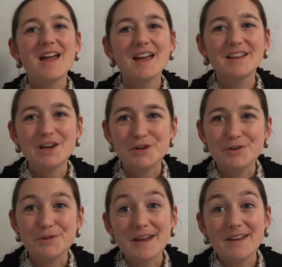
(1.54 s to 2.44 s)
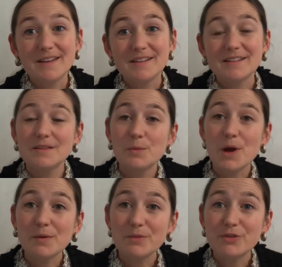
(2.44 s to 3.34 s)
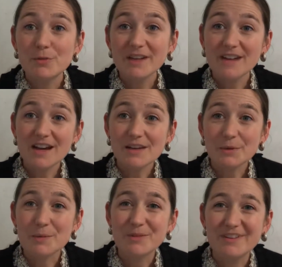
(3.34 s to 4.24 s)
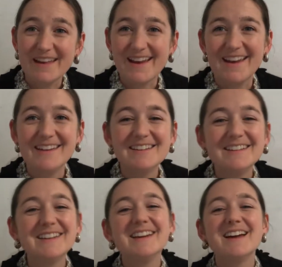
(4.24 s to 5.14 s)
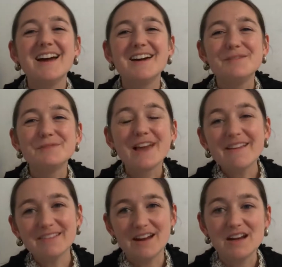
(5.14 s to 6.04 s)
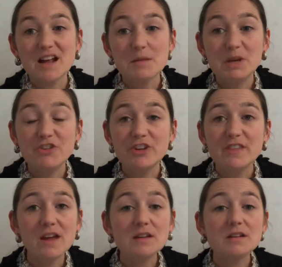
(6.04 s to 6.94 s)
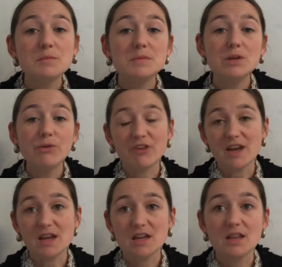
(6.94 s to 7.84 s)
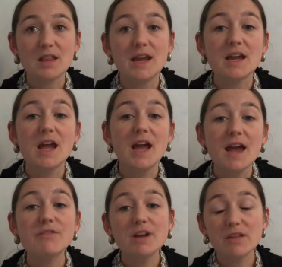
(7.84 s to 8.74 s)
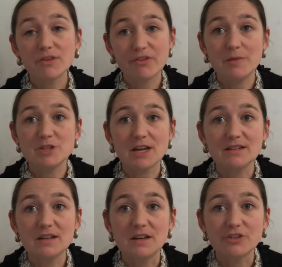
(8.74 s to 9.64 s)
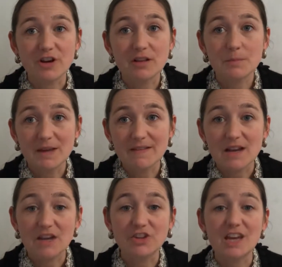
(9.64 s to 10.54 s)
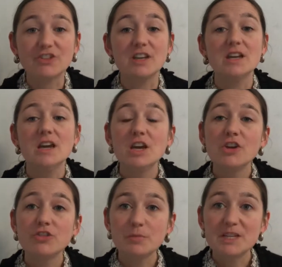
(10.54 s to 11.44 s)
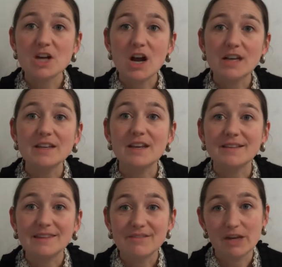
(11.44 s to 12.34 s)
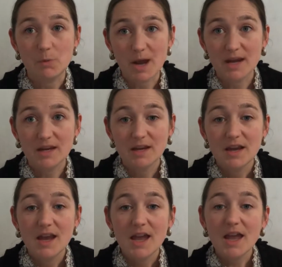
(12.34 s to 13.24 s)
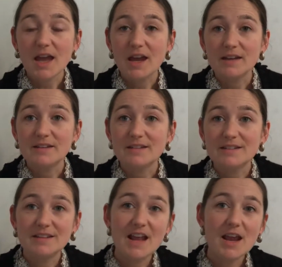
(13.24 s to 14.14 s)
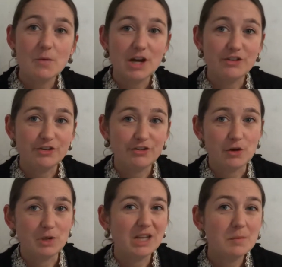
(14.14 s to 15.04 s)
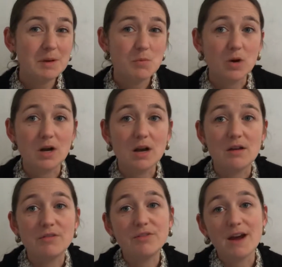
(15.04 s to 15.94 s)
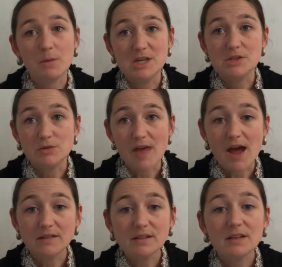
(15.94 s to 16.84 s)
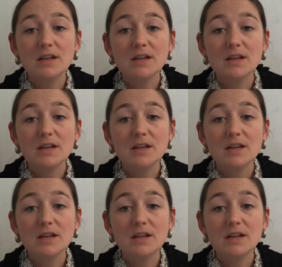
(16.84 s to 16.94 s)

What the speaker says: Hello and welcome to my dining room today. Last night I mentioned that music, like every other subject in a Charlotte Mason education, should be taught in a living way. And today I wanted to show a little bit more of how we do that.